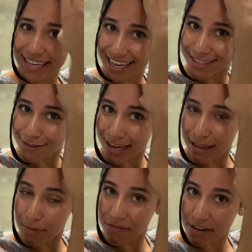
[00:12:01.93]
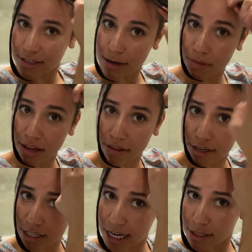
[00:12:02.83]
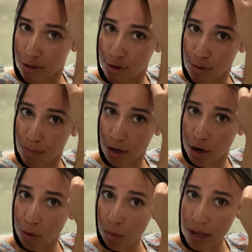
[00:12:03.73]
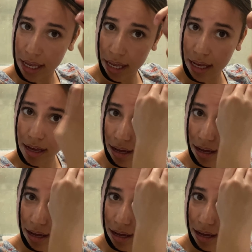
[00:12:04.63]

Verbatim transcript: Yes, okay, let me finish up the other side super quick.